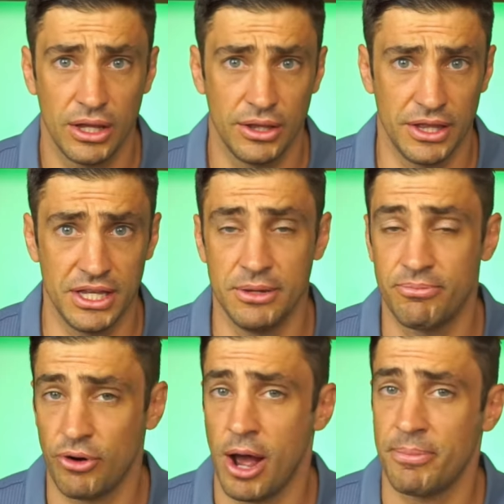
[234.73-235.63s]
the
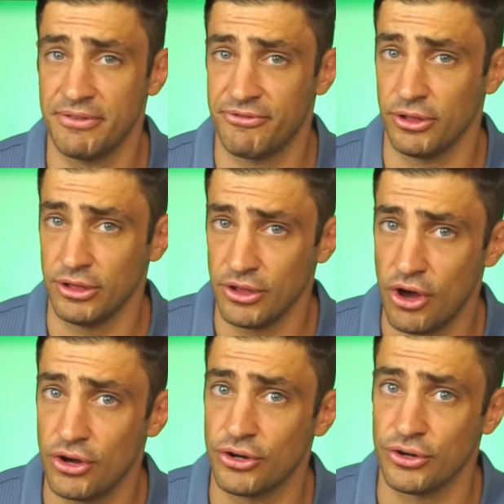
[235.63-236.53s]
property for
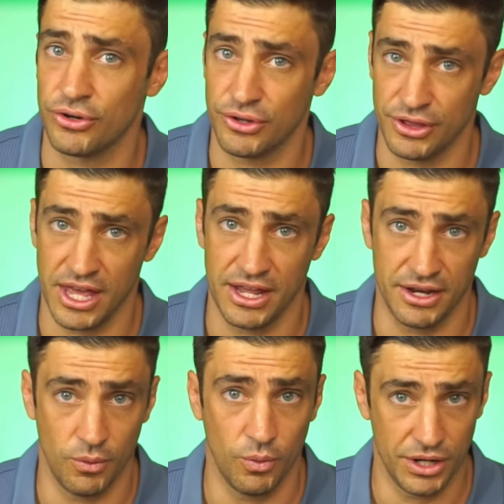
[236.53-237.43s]
longer
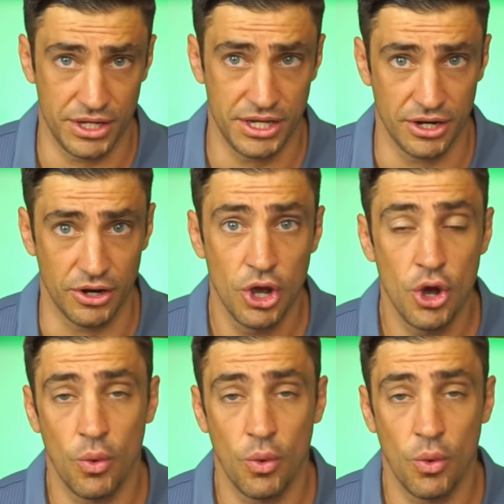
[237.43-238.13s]
than 1 year.